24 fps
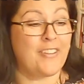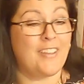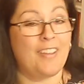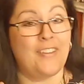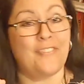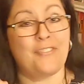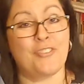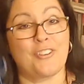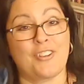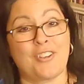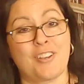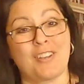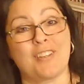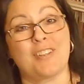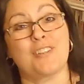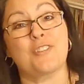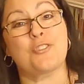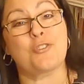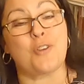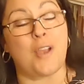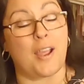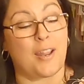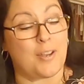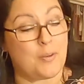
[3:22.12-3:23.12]
if you're going to
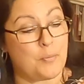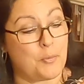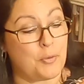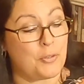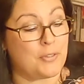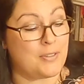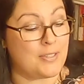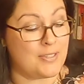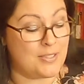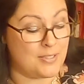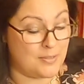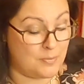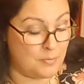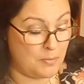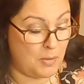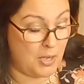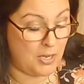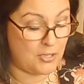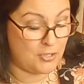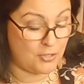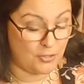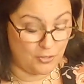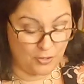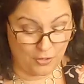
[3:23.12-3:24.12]
try to put these
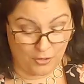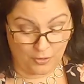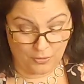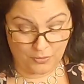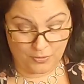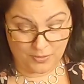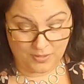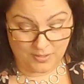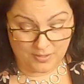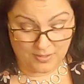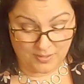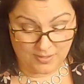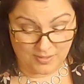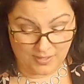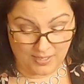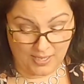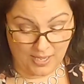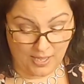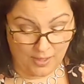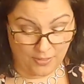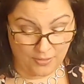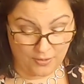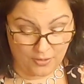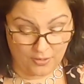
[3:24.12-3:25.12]
modular hoses
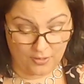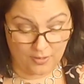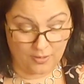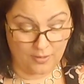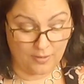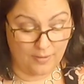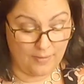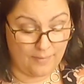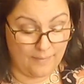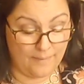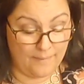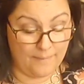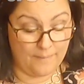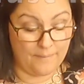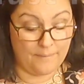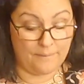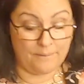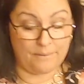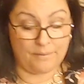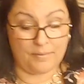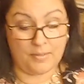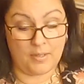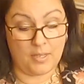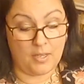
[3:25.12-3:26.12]
together.
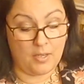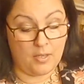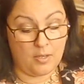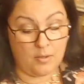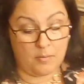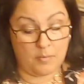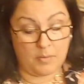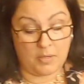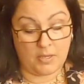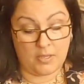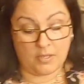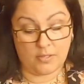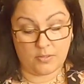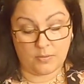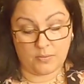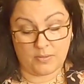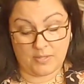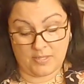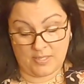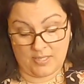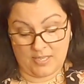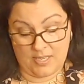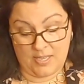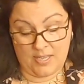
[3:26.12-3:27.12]
Because once
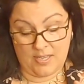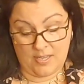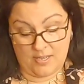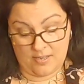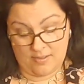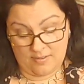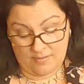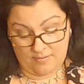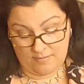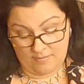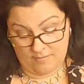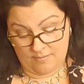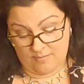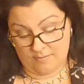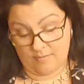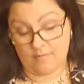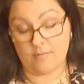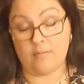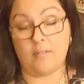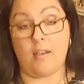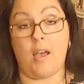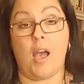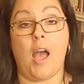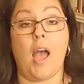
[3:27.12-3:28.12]
again,
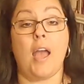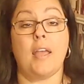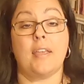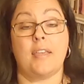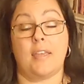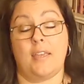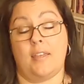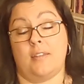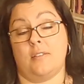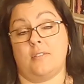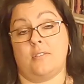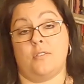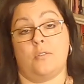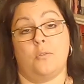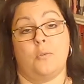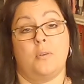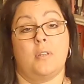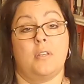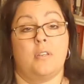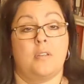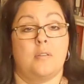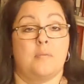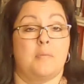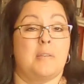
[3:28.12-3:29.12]
I can't do
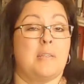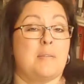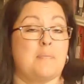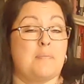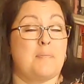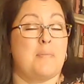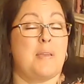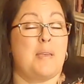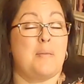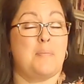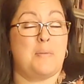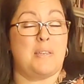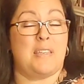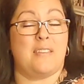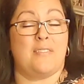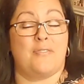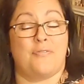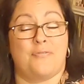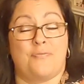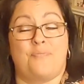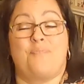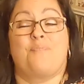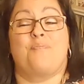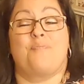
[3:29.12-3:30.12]
it. I mean, maybe if
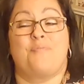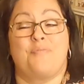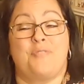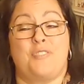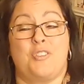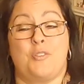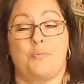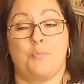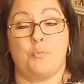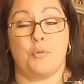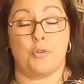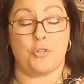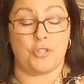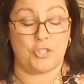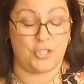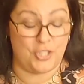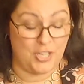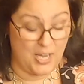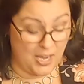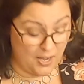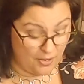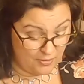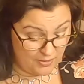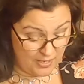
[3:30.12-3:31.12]
you push
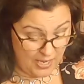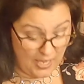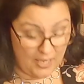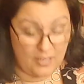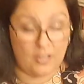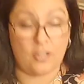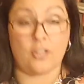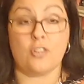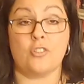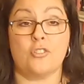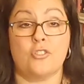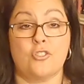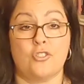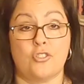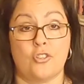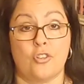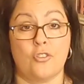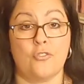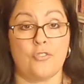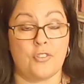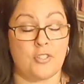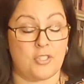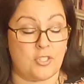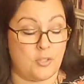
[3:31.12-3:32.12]
down and had a good
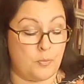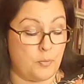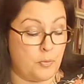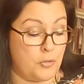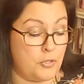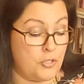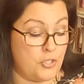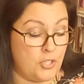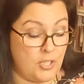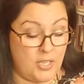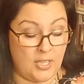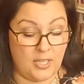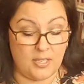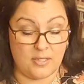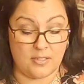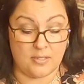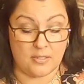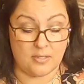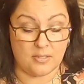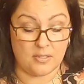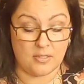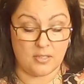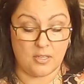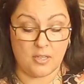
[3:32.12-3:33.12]
surface to push
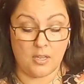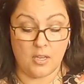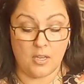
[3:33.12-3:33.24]
against,